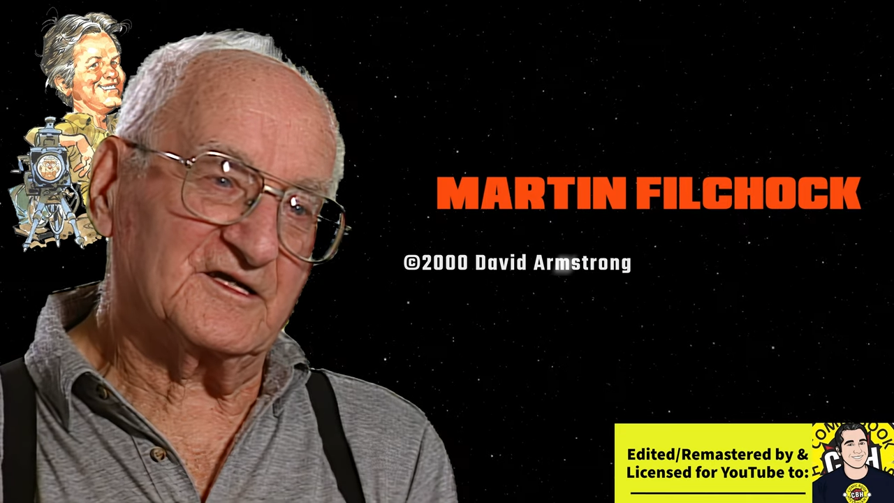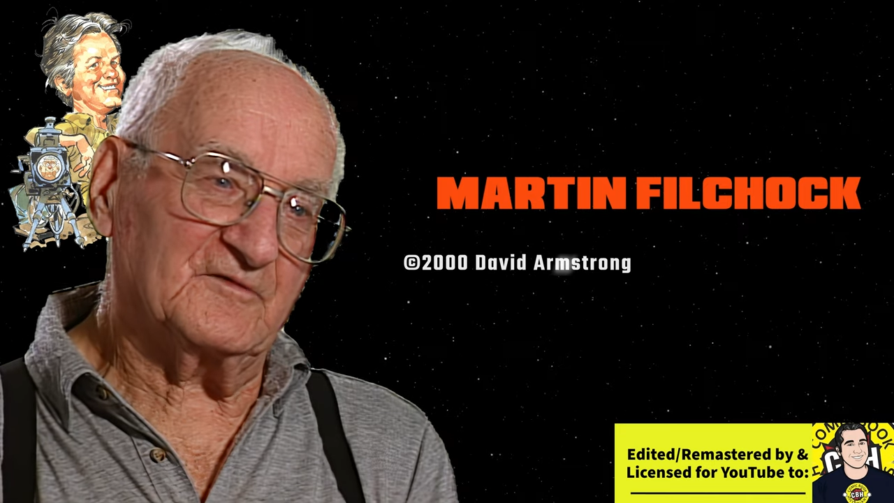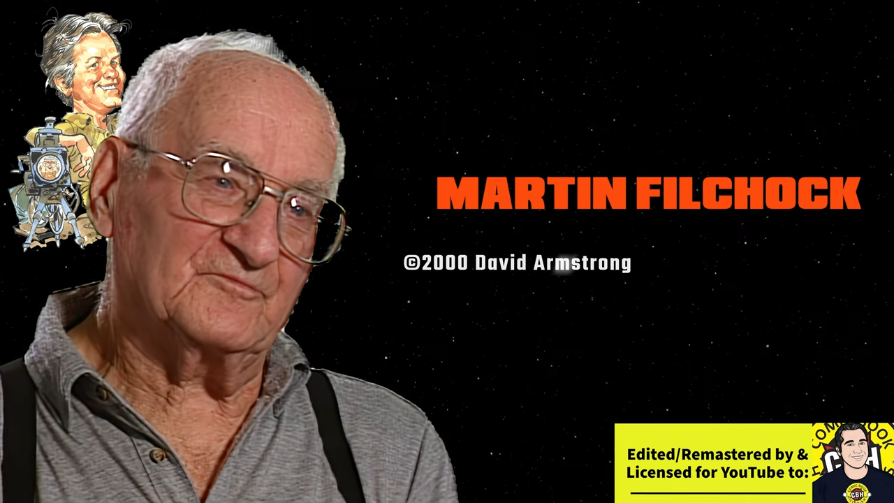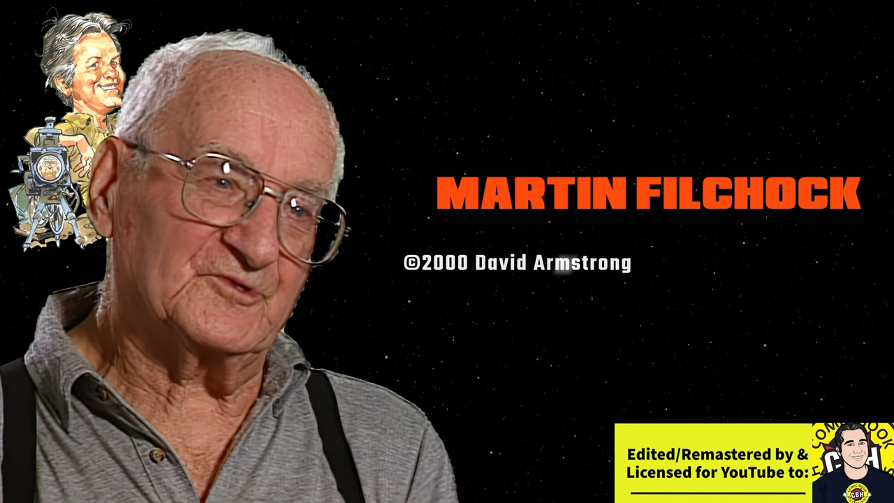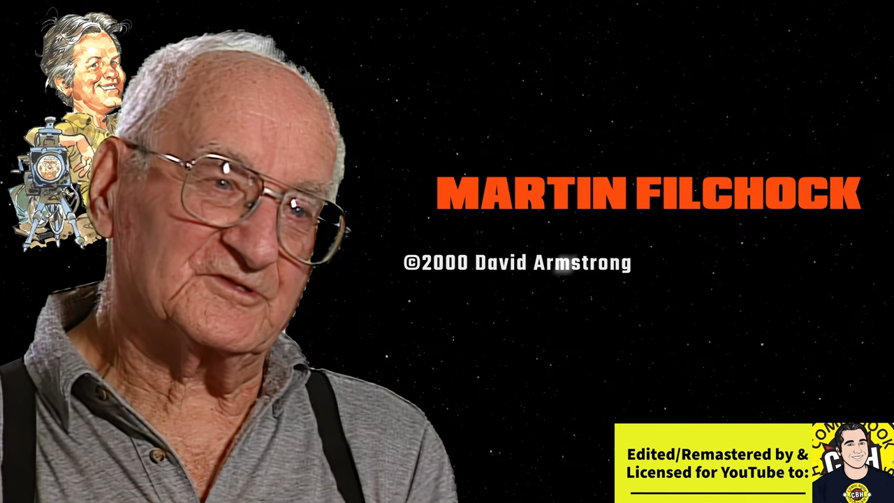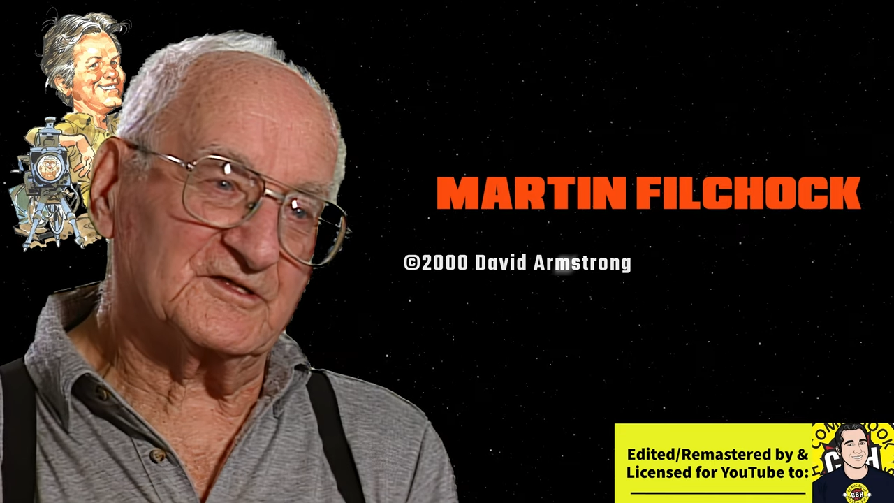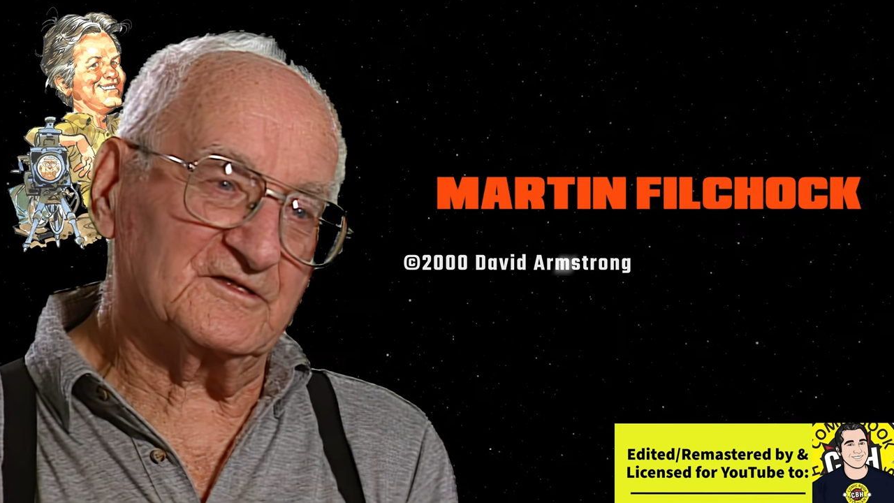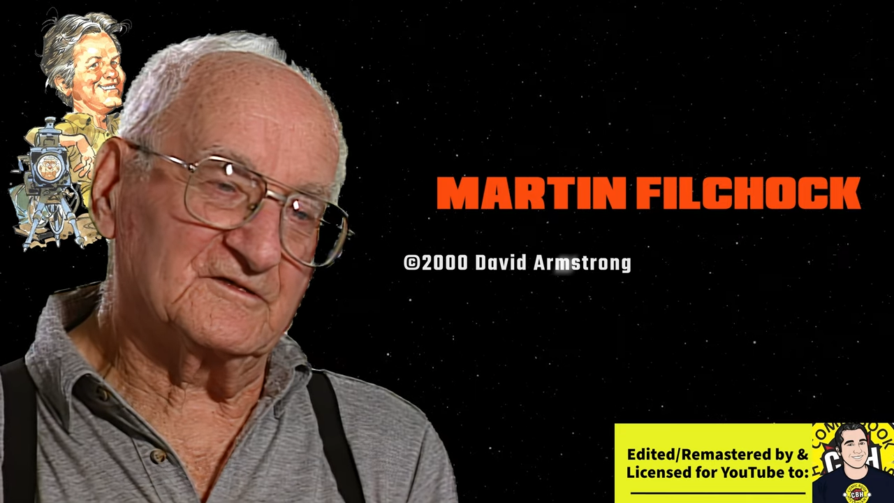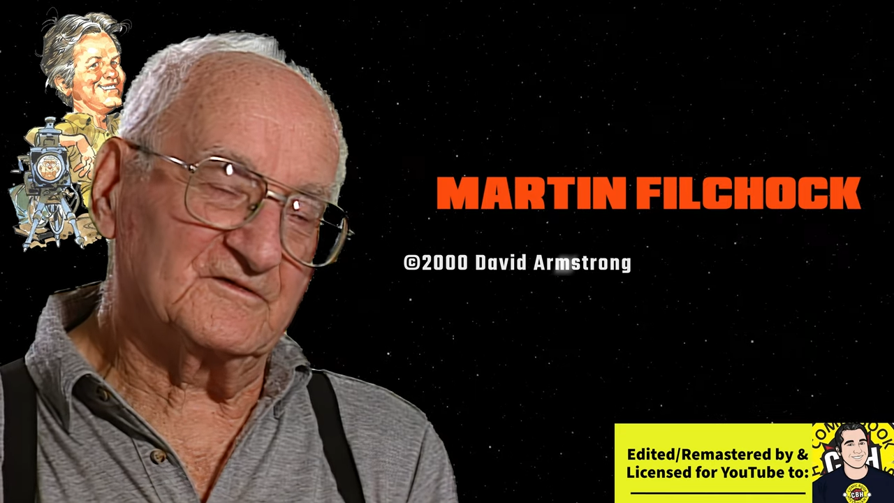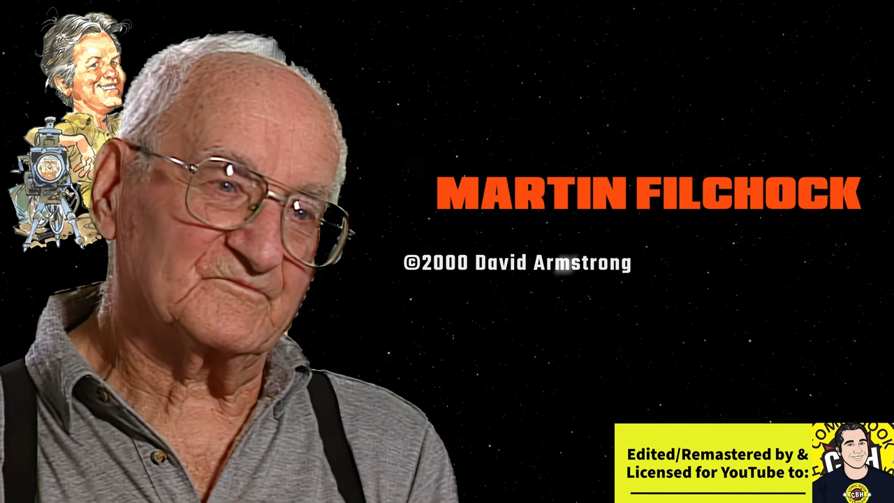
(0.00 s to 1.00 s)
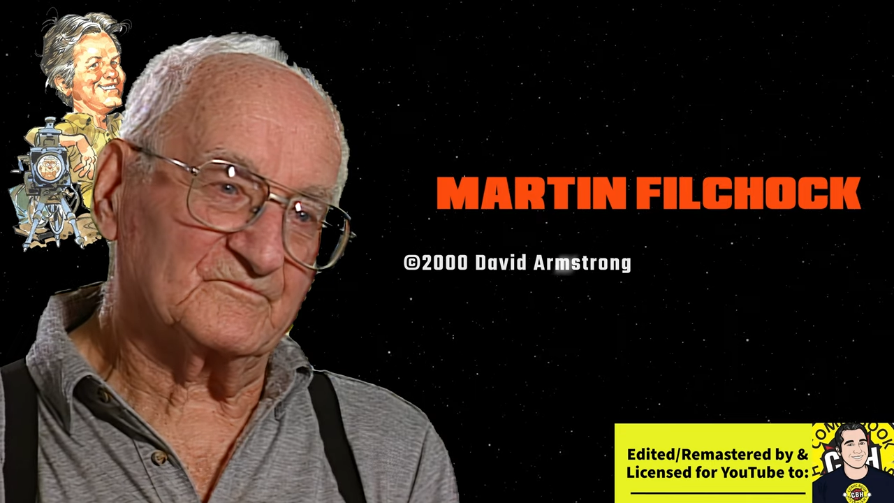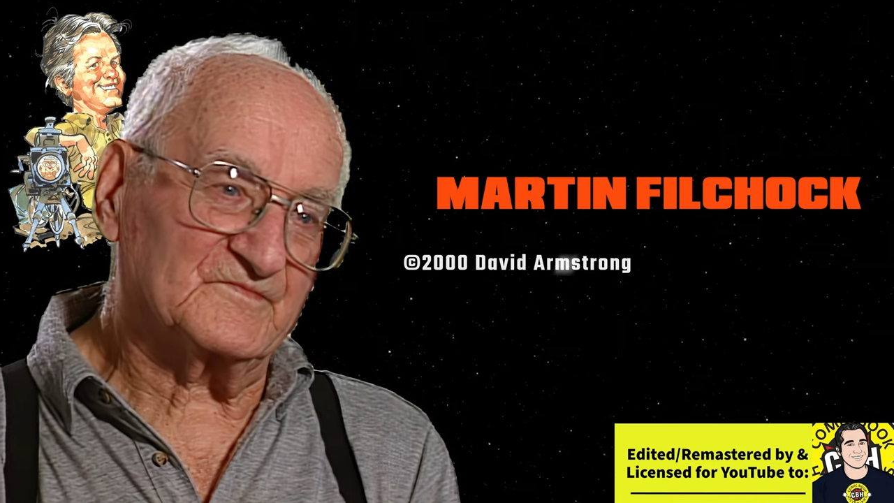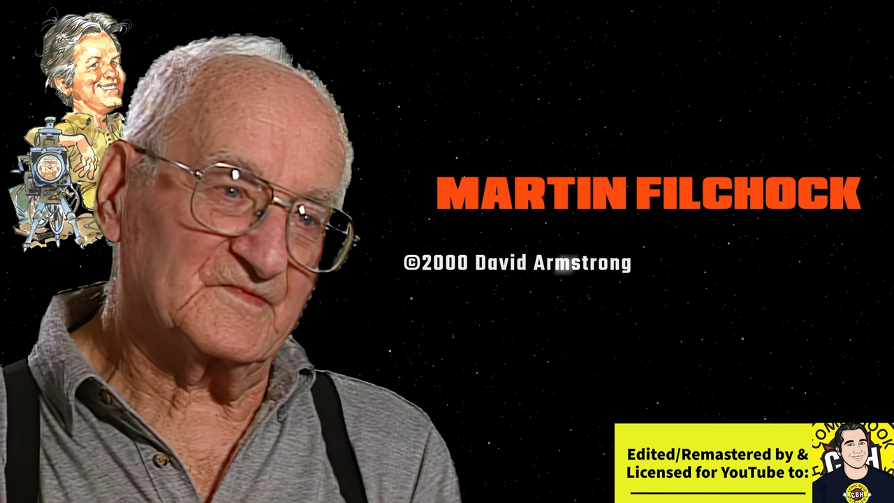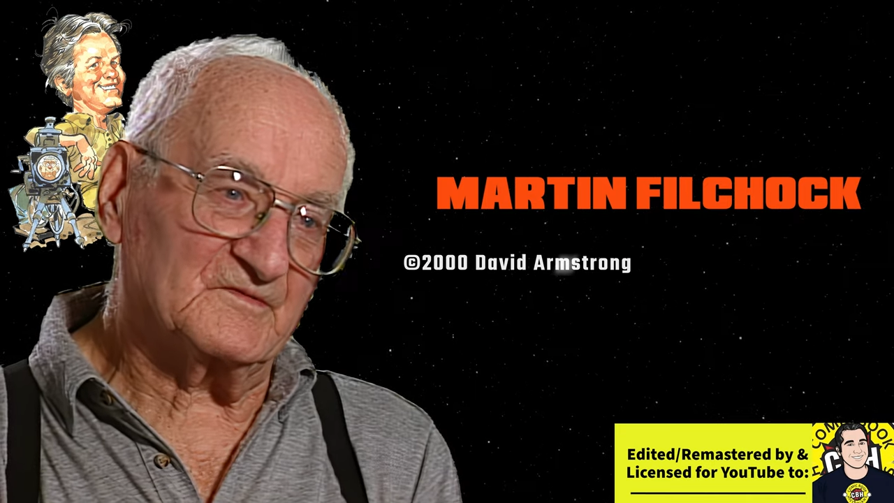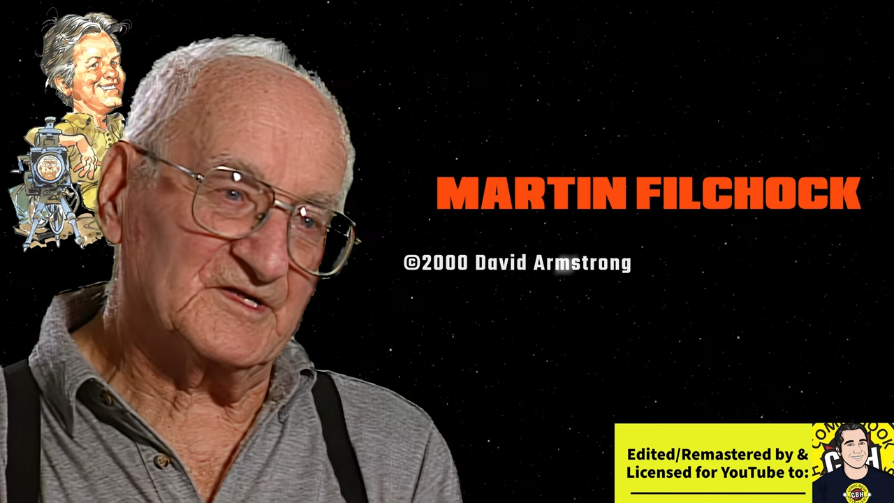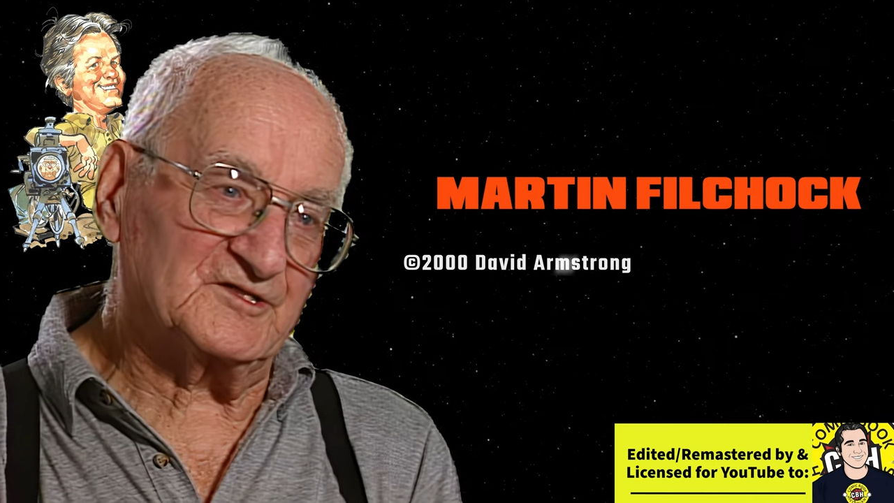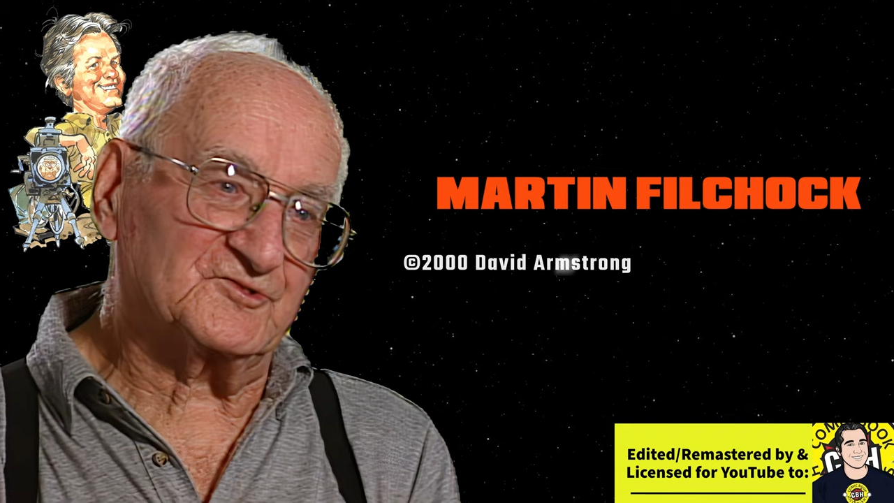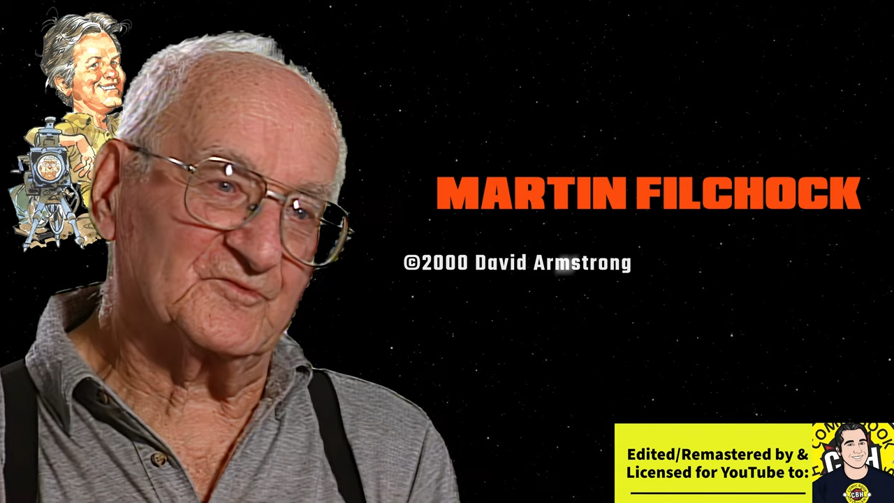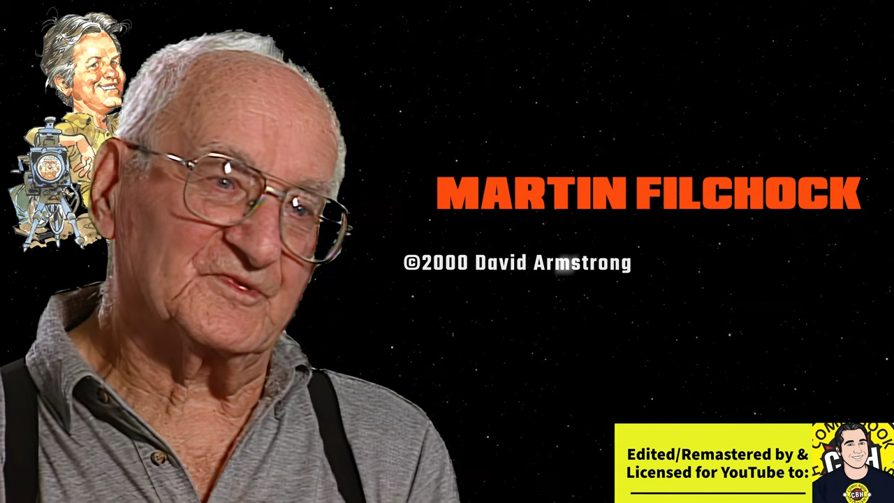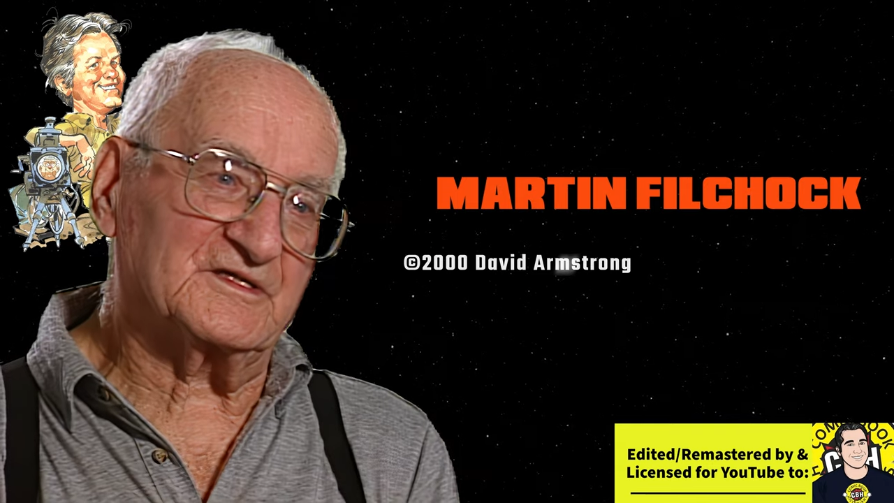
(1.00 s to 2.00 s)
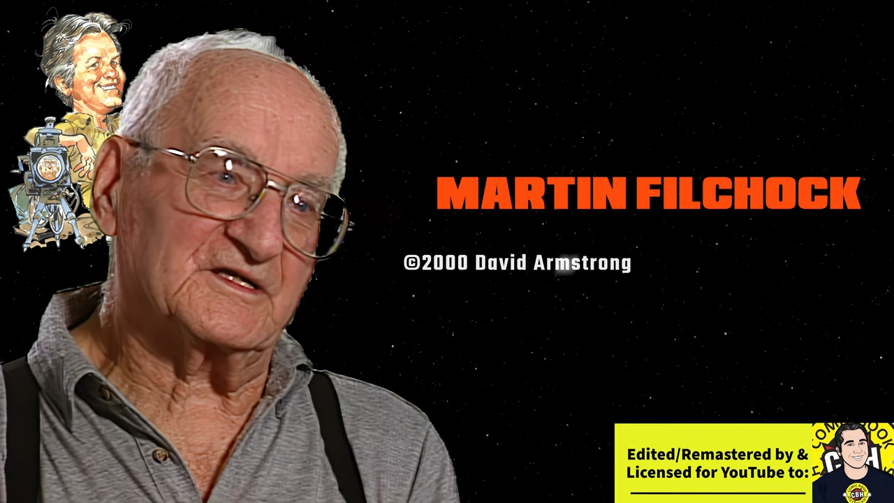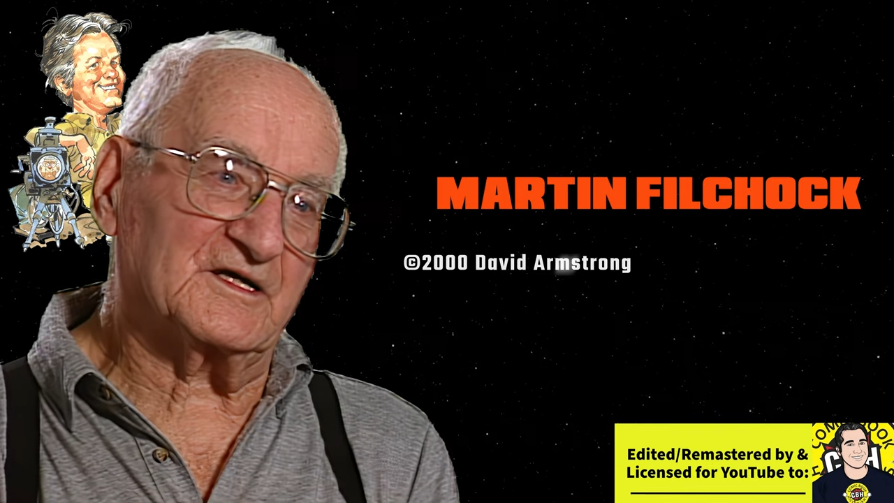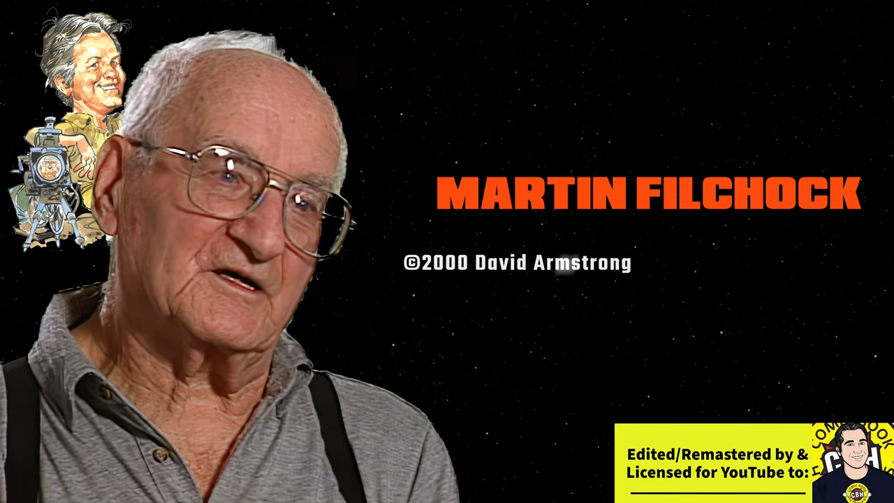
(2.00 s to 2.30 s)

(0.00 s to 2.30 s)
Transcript: he put the instrument,